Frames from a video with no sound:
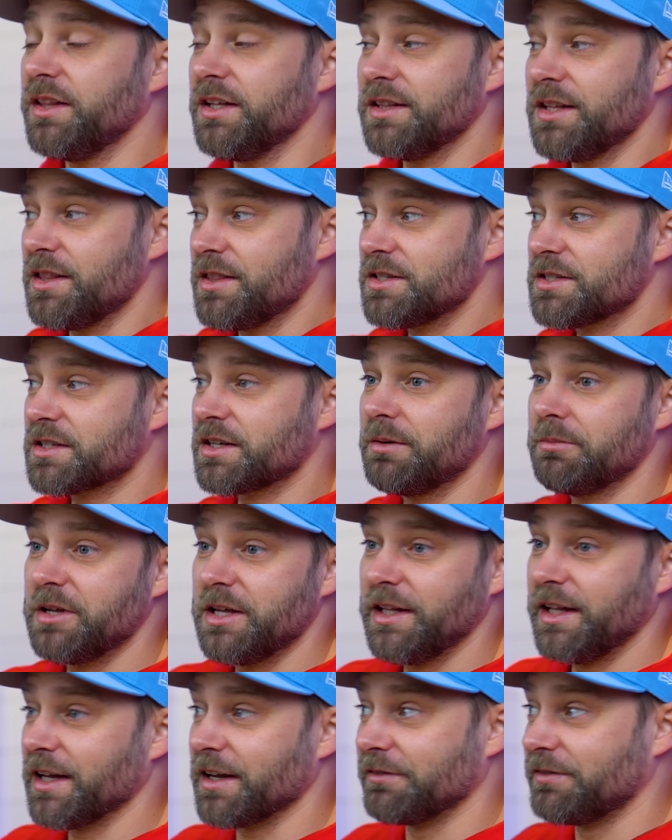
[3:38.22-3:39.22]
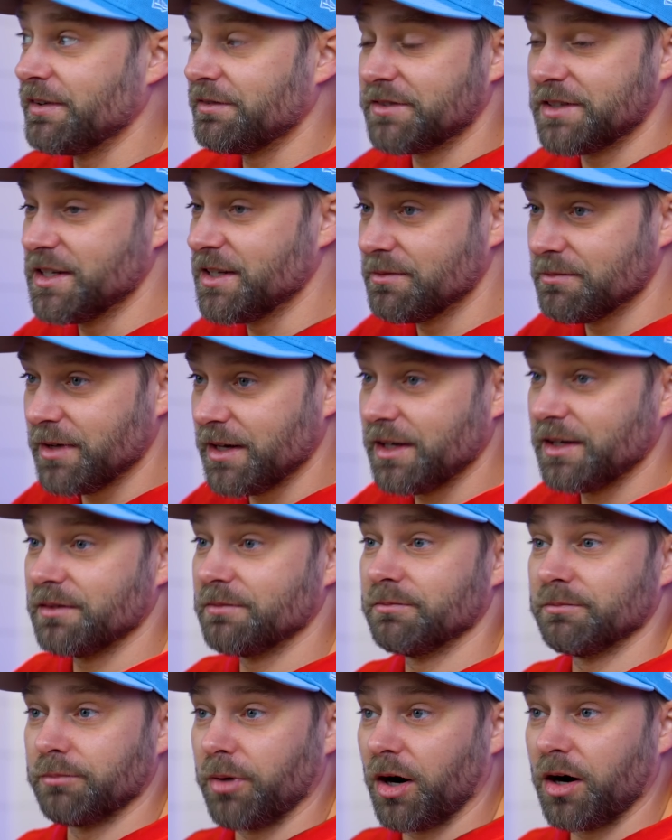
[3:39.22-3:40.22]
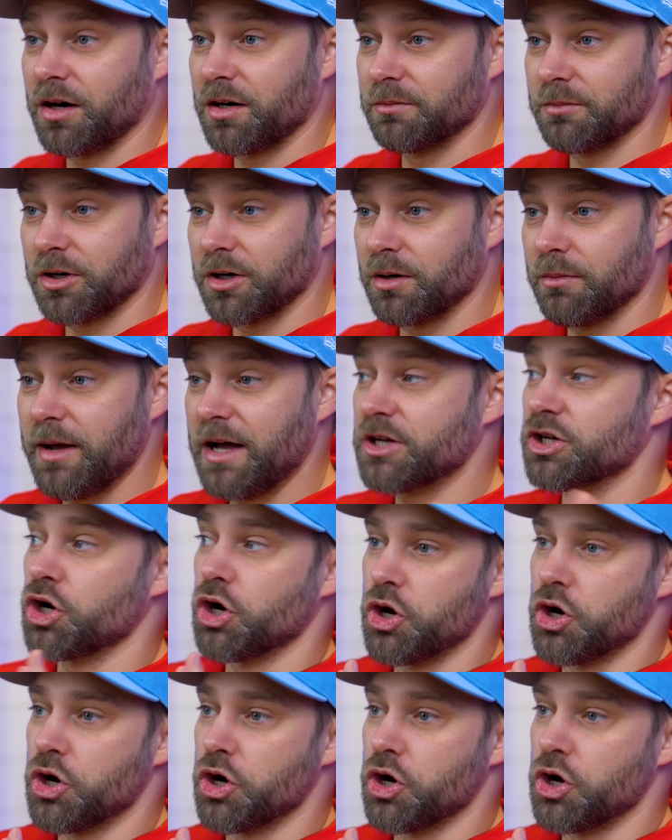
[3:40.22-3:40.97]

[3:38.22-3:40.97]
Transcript: I think that this is gonna be like a 15-minute barn burner match?